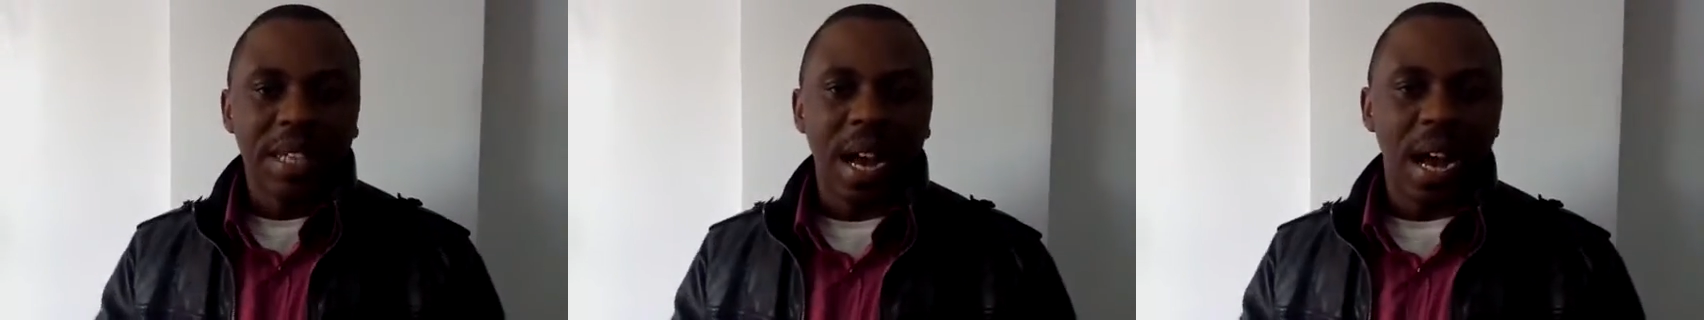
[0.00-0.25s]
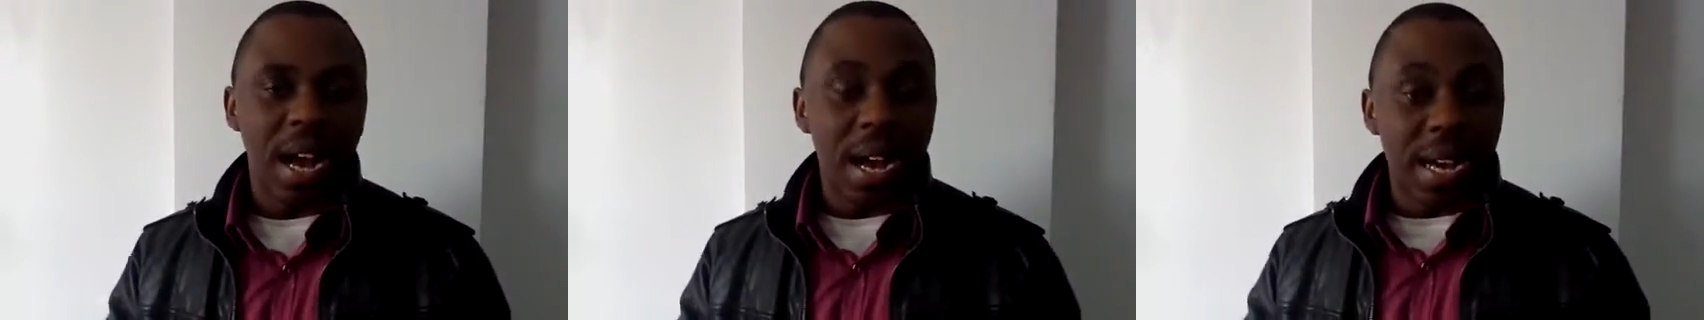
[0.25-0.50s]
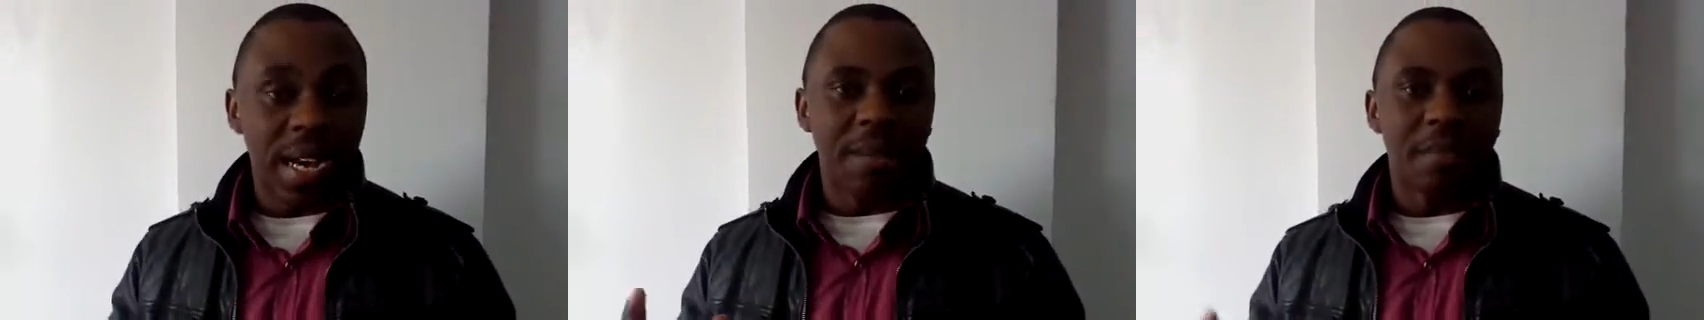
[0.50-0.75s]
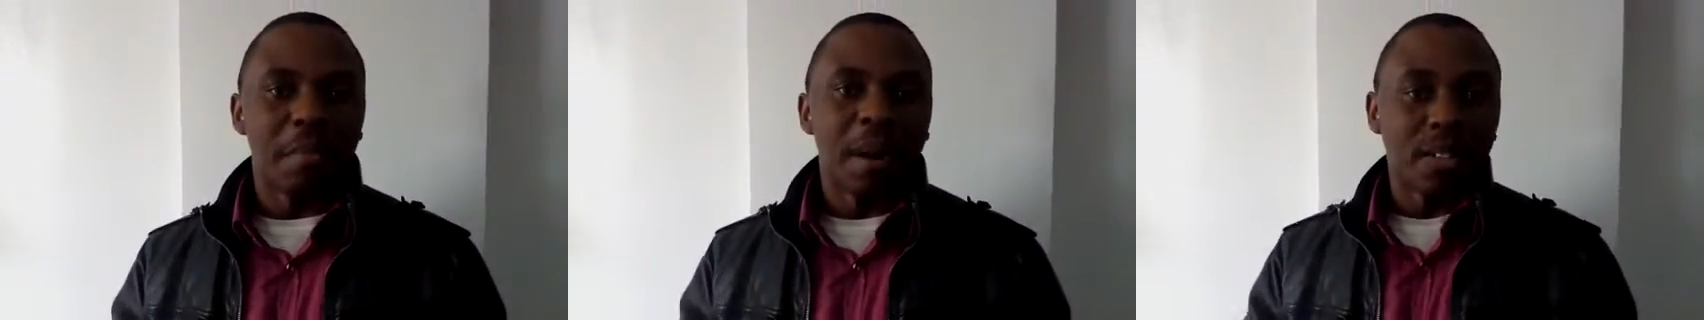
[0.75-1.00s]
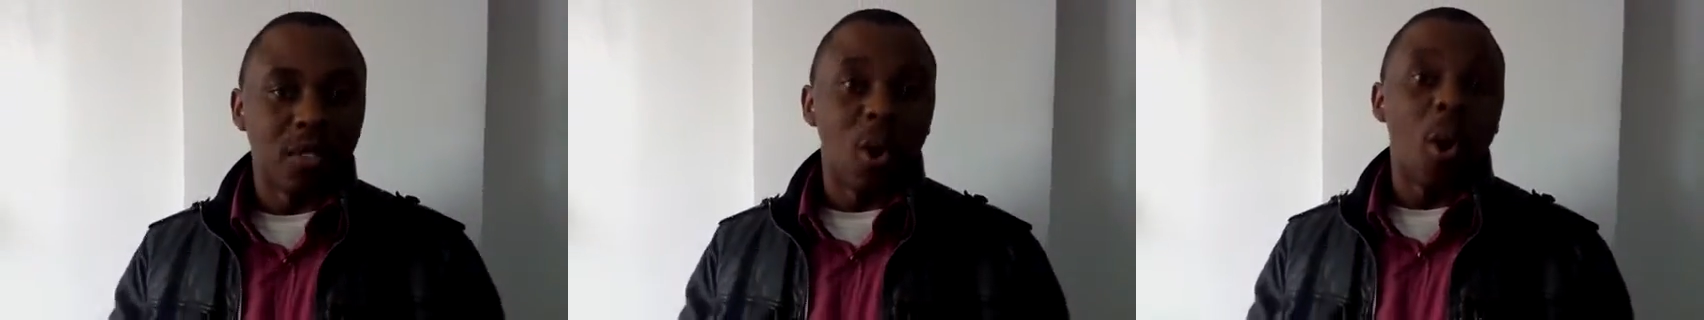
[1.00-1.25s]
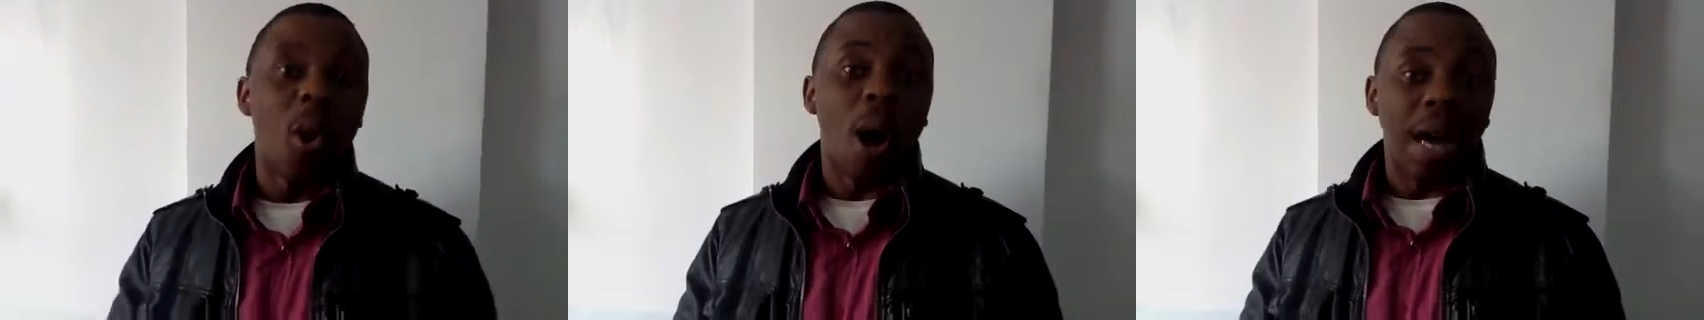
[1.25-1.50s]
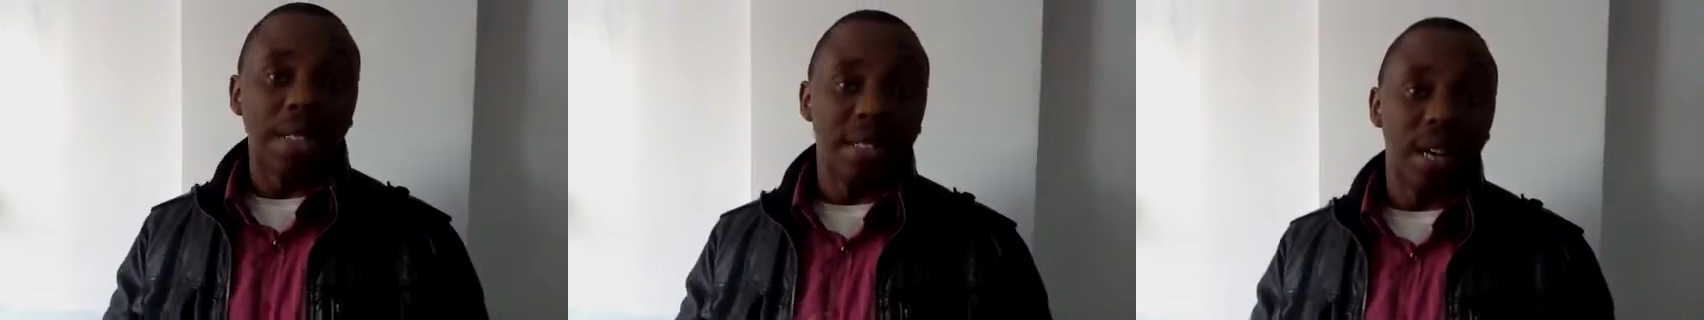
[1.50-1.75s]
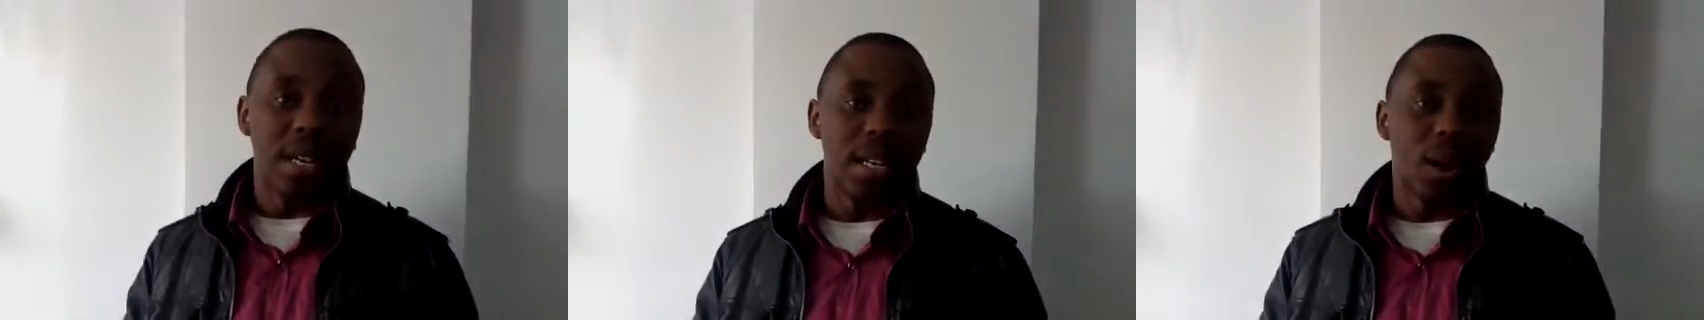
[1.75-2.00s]
I am Pastor
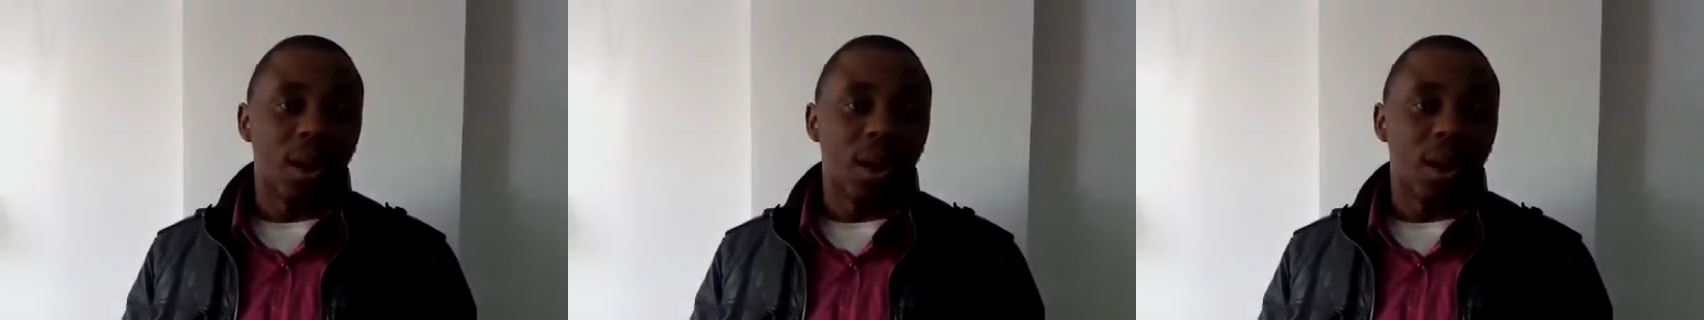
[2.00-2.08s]
Ajayi